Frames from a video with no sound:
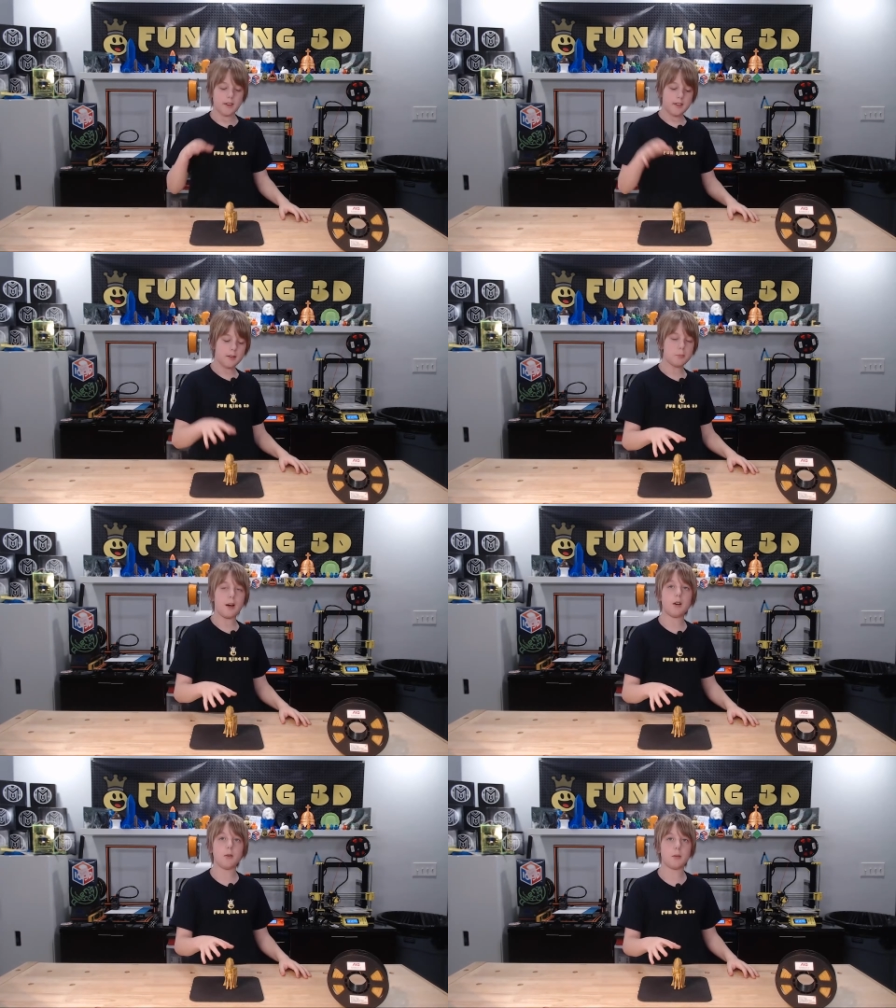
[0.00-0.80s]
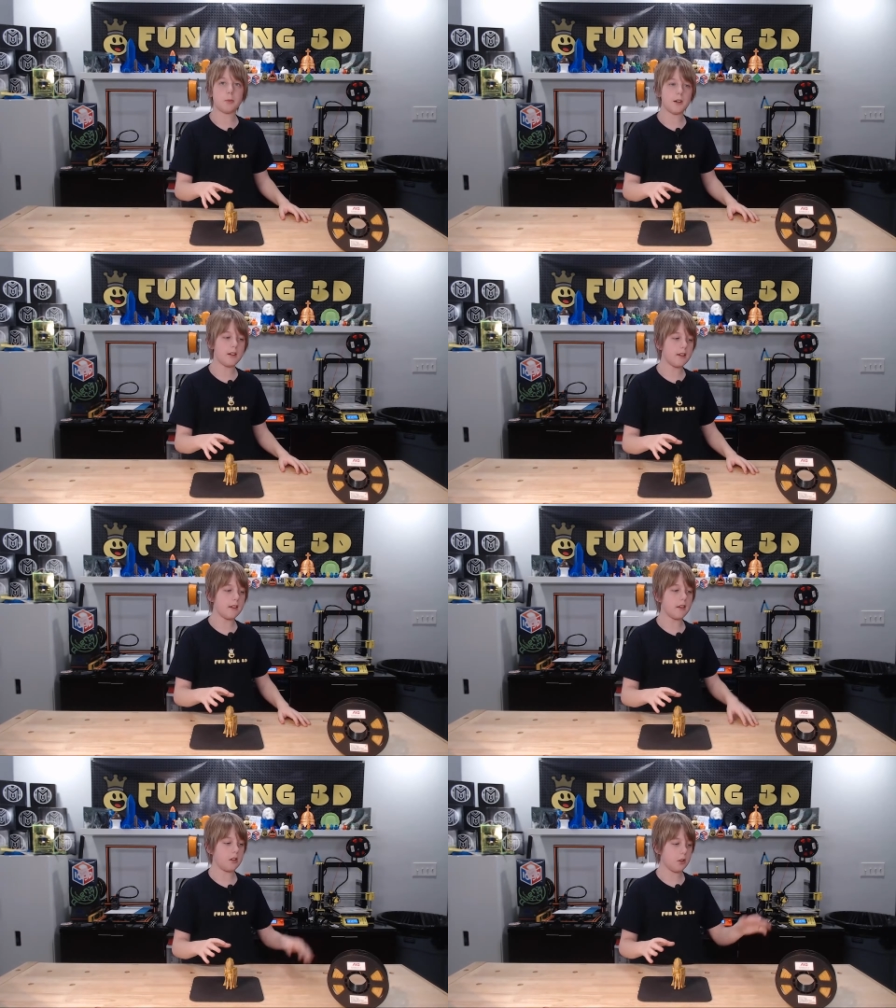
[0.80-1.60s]
This model was printed
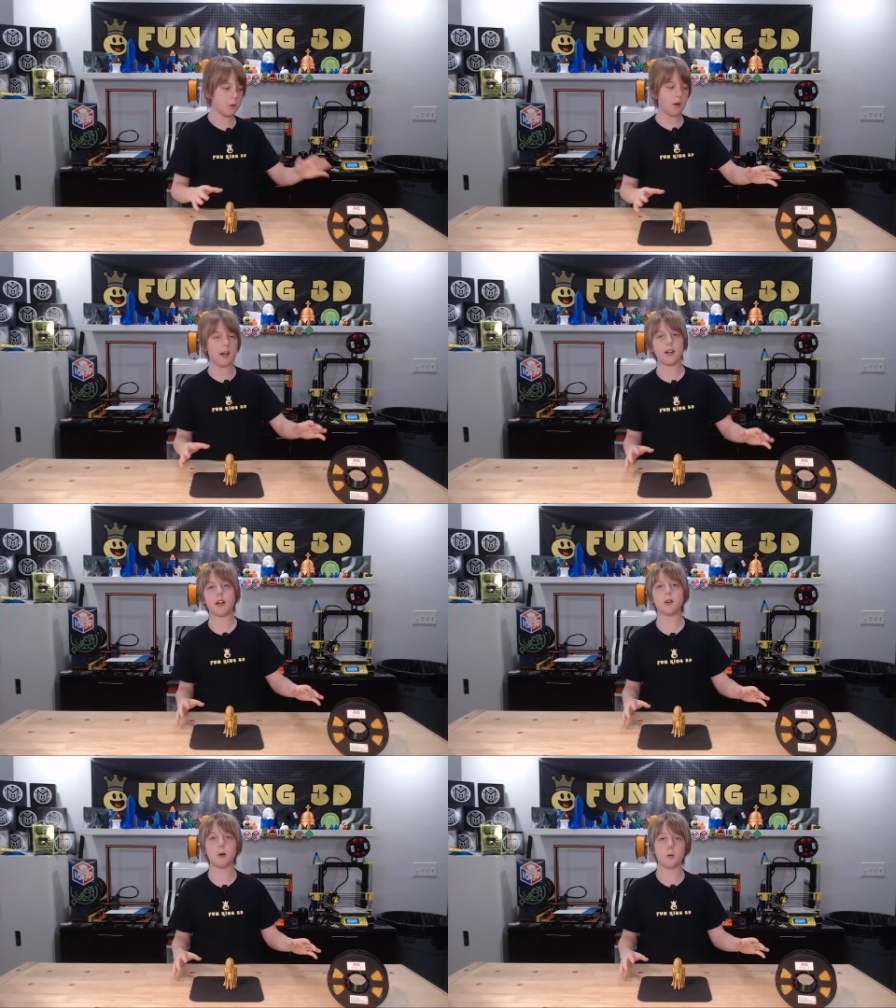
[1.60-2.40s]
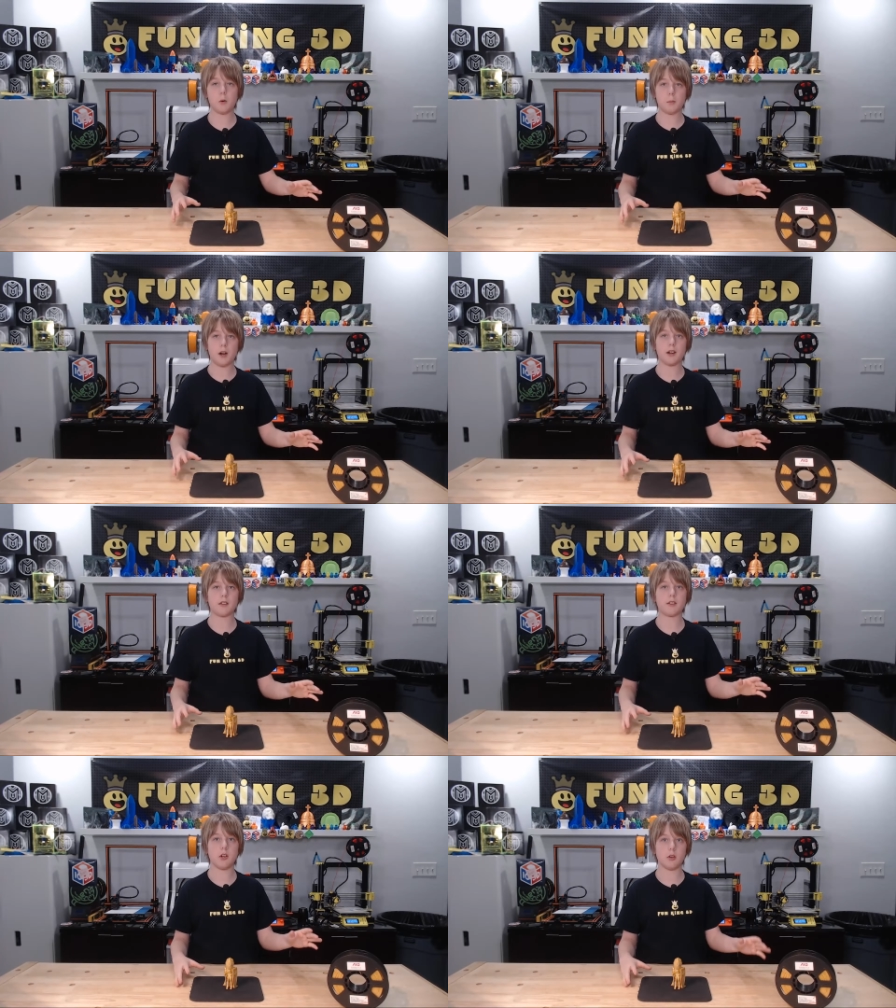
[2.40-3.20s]
in the new AIO
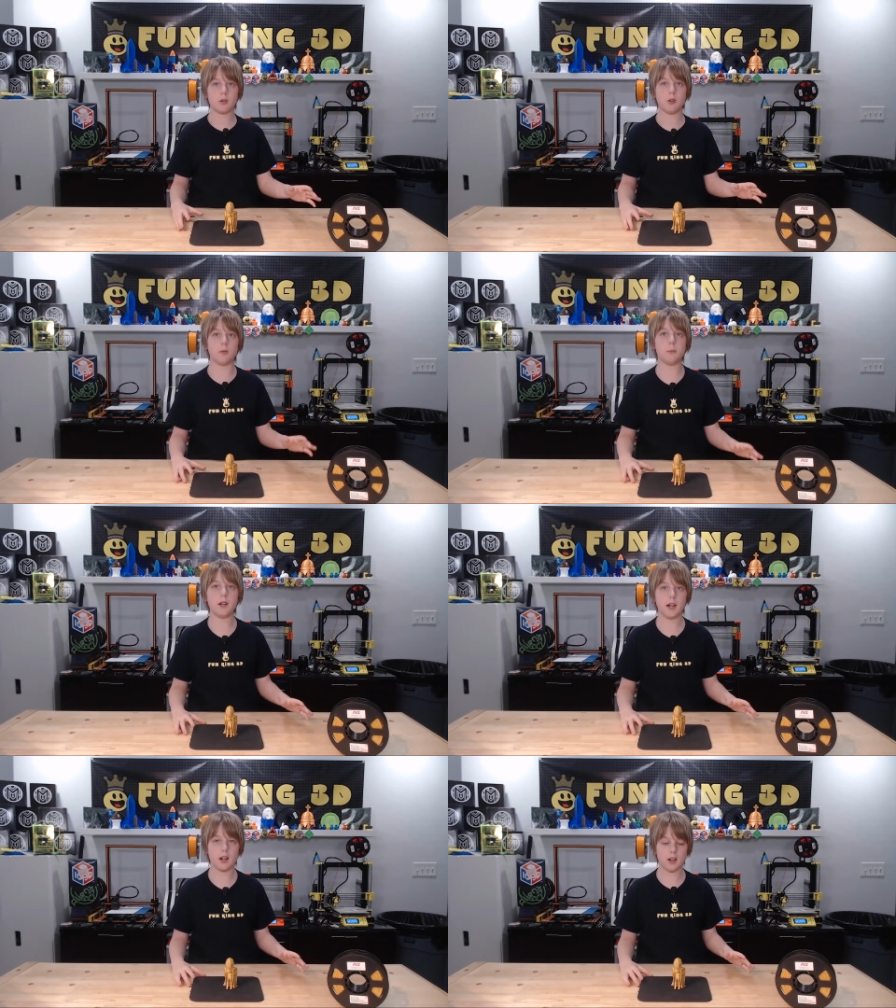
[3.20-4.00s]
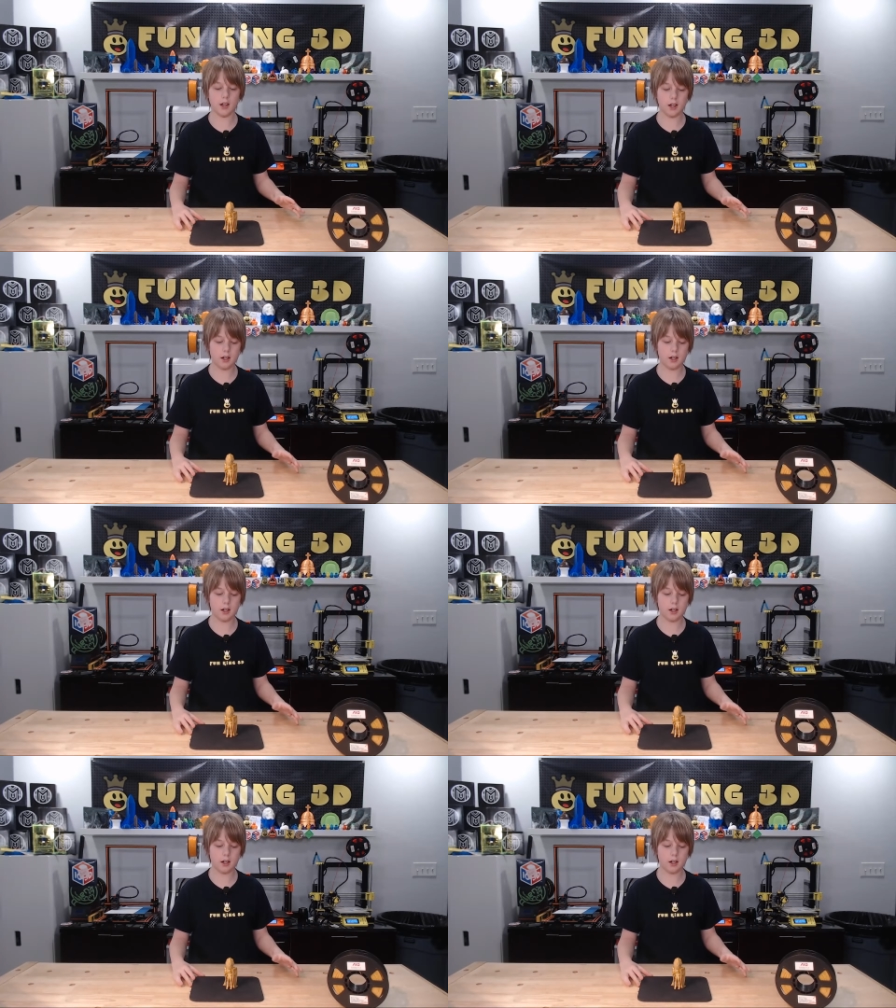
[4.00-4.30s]
Robotics Silk Gold PLA,